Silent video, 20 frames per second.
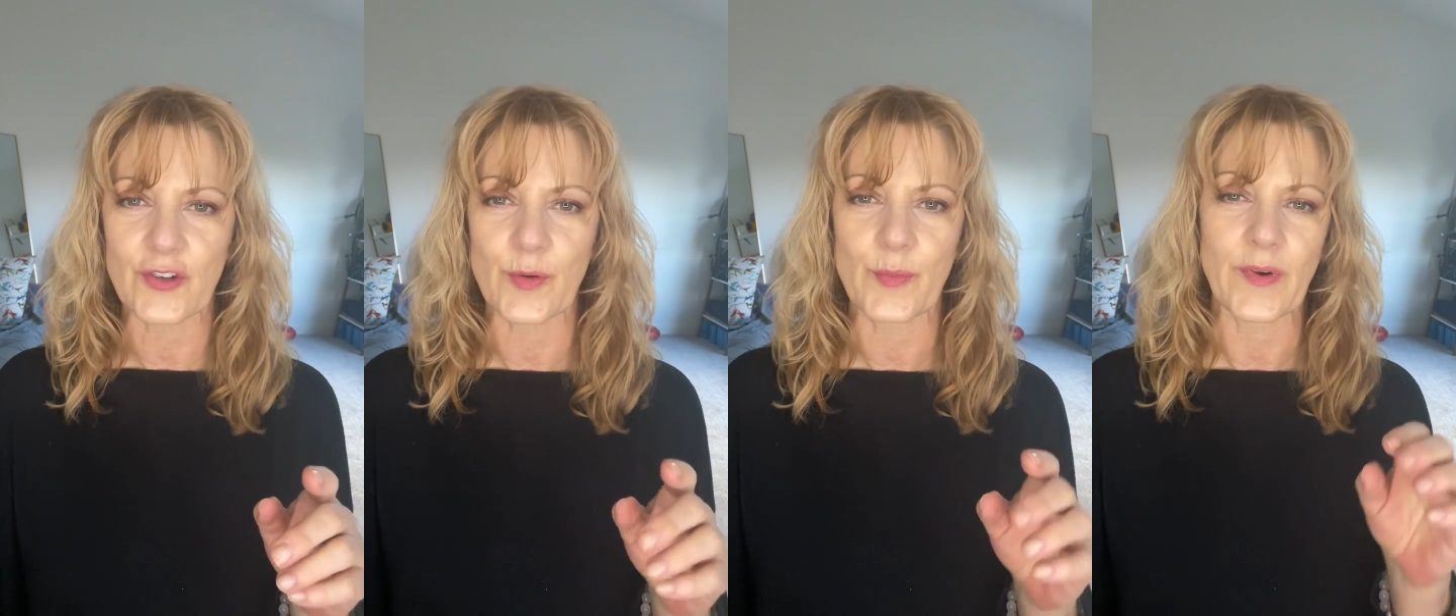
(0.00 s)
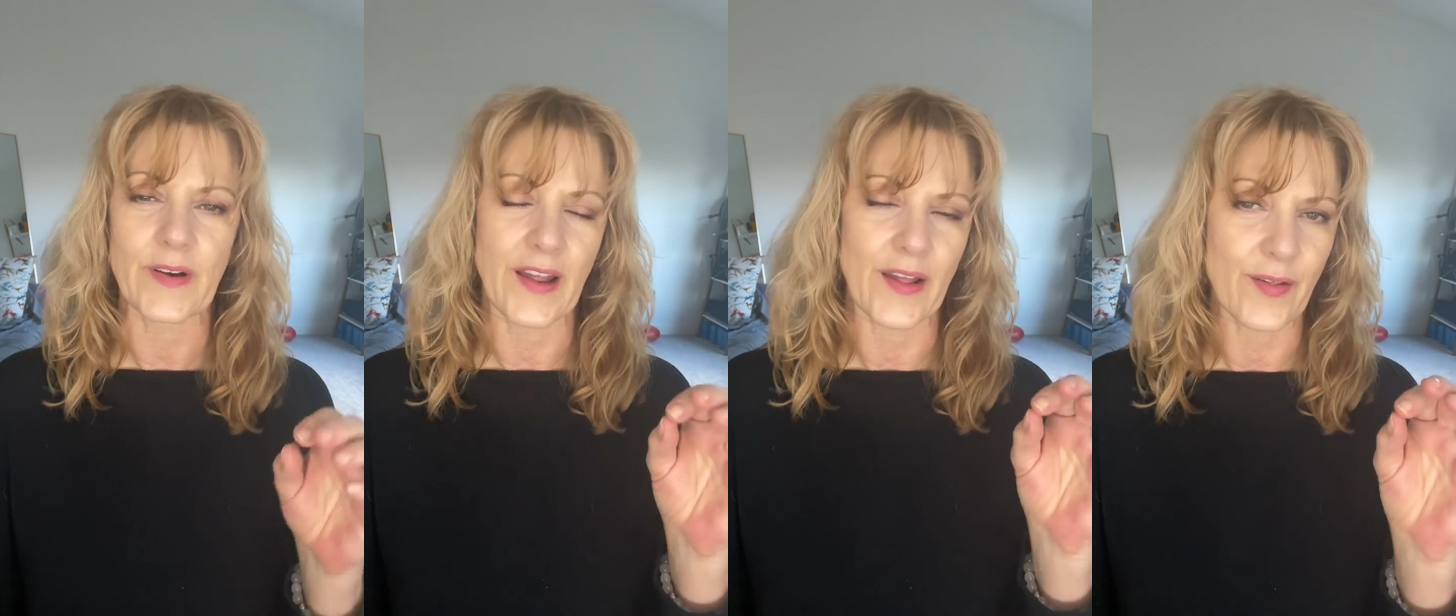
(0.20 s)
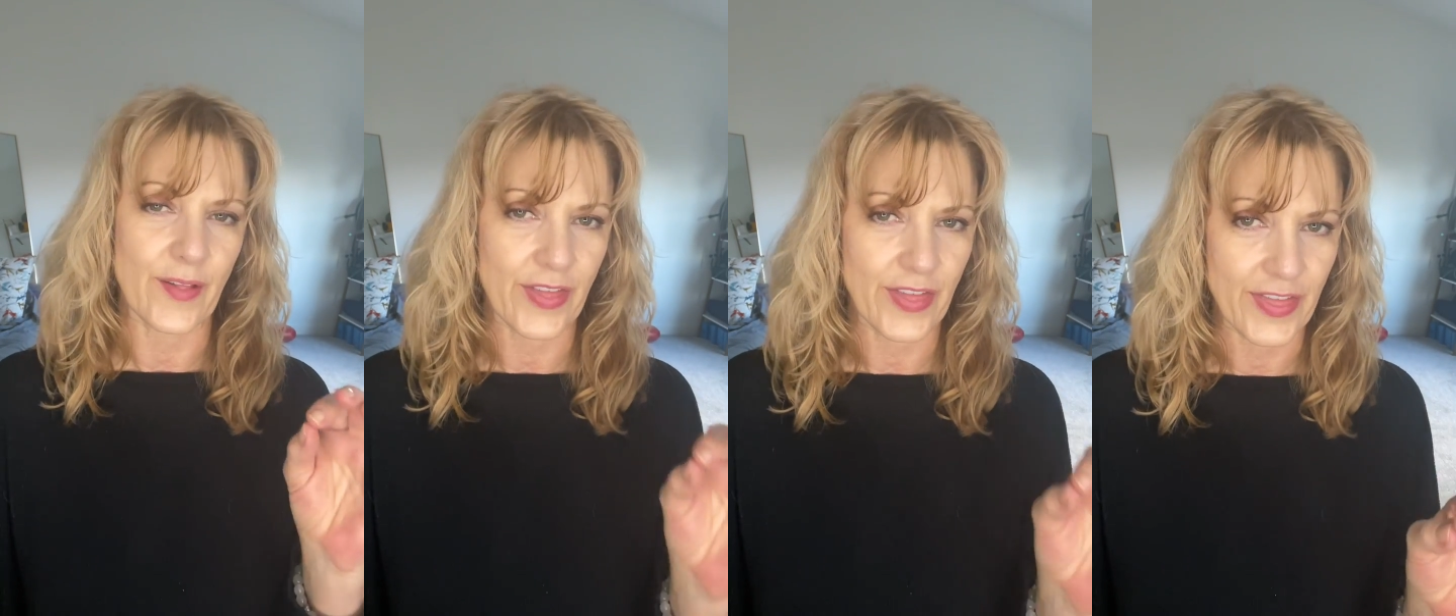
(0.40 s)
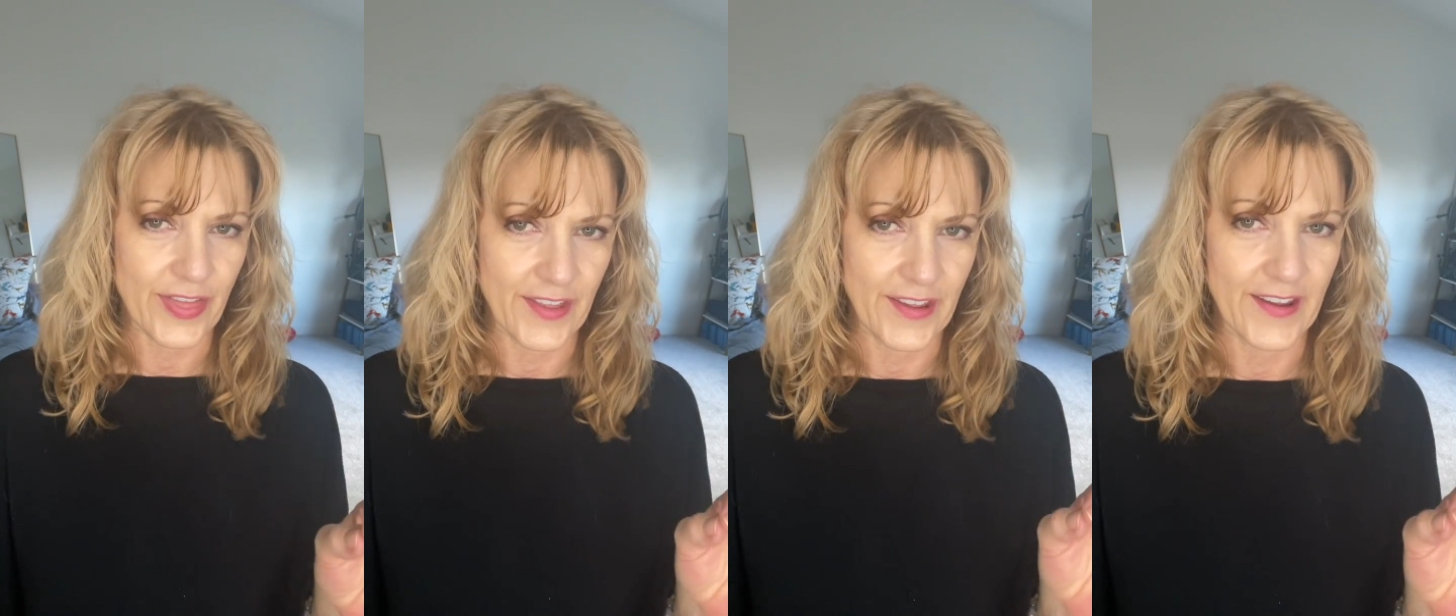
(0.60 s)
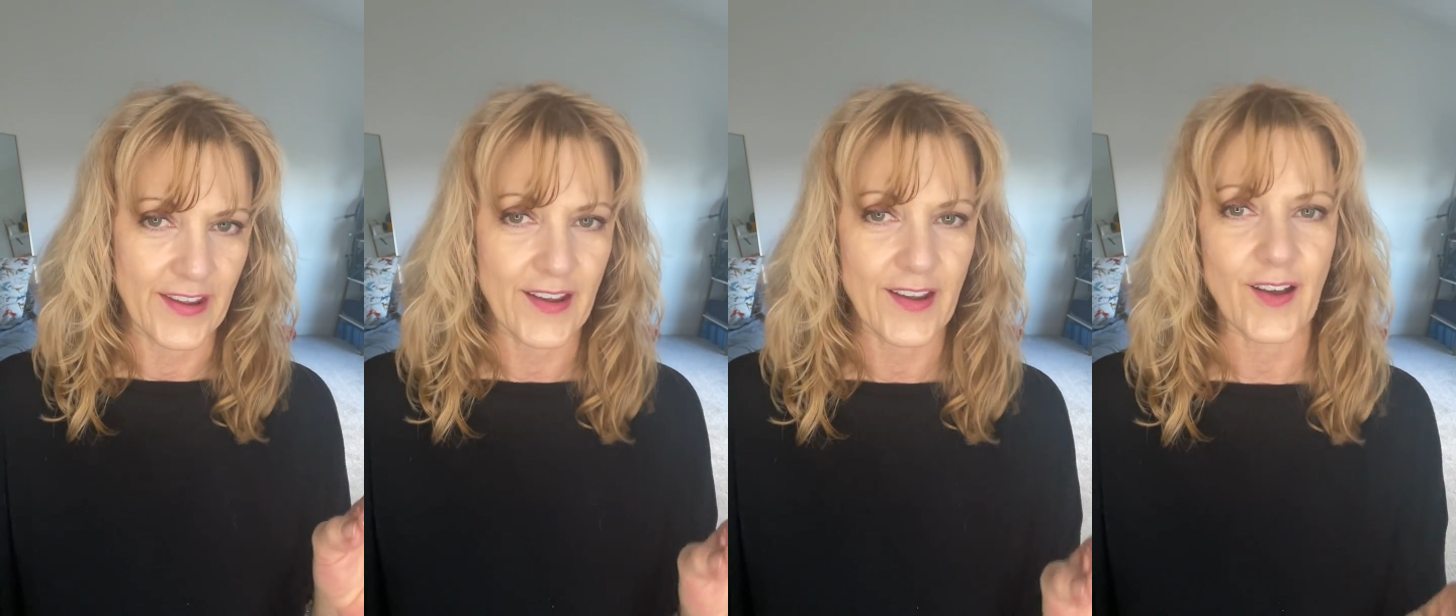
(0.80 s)
but I
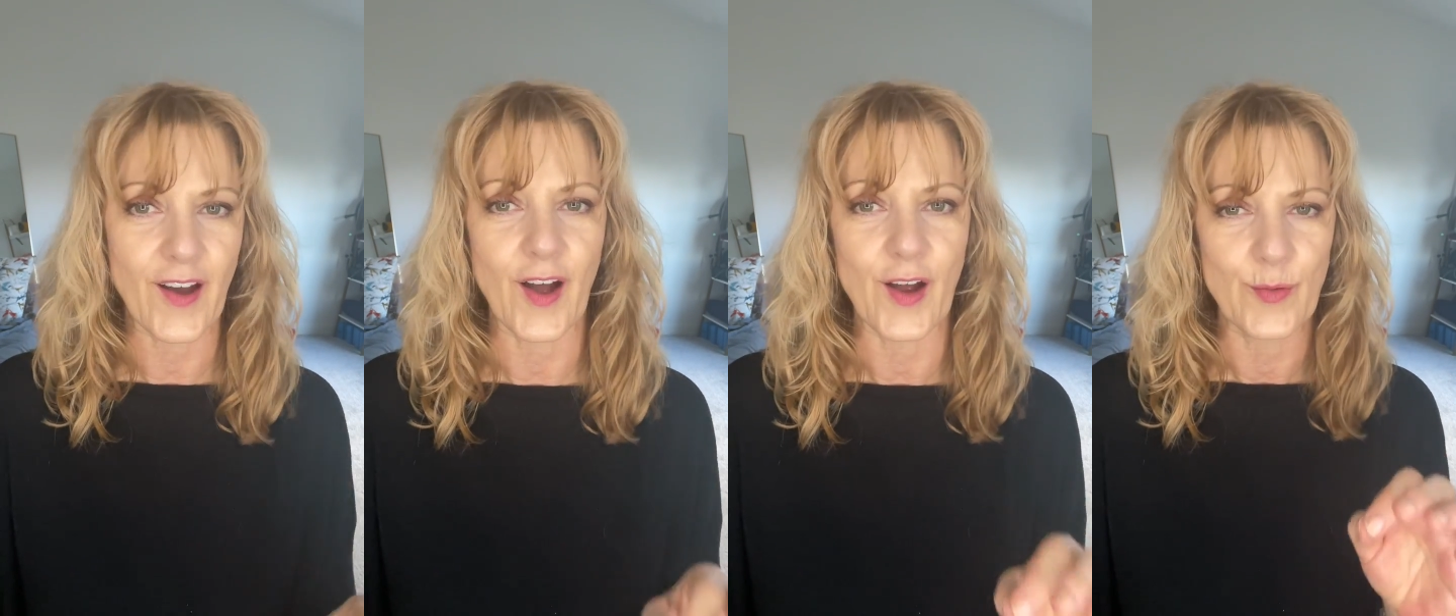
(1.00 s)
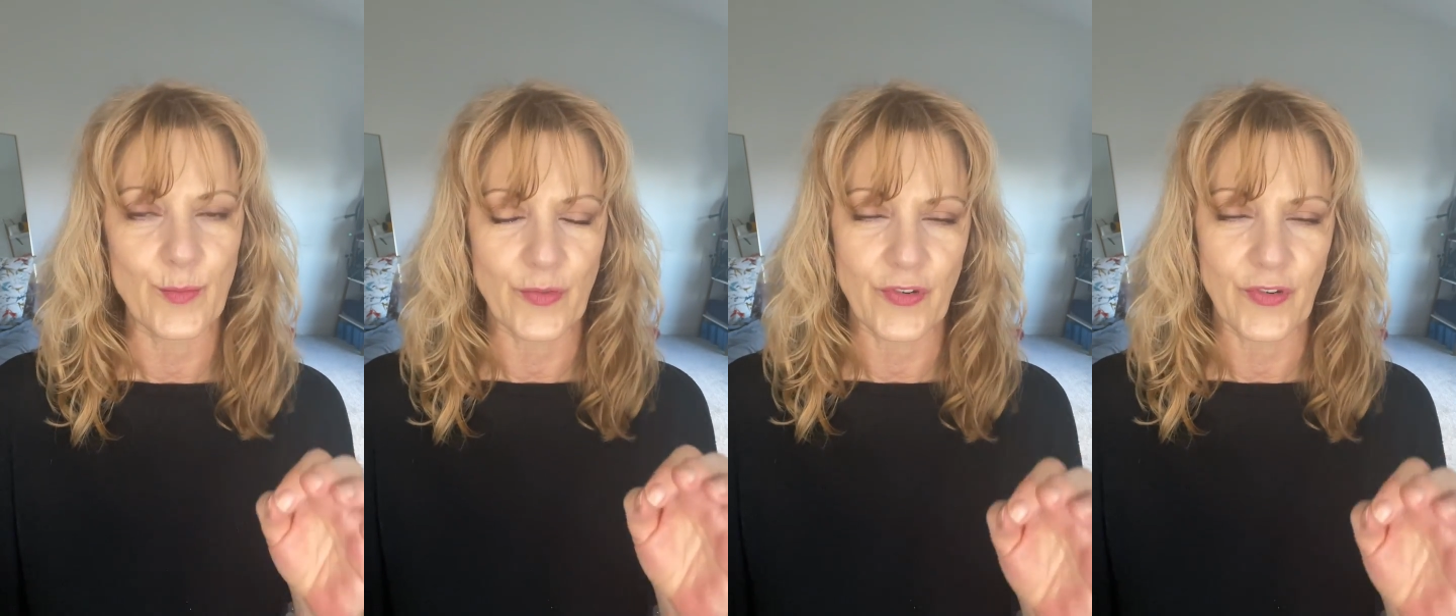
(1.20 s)
think I'm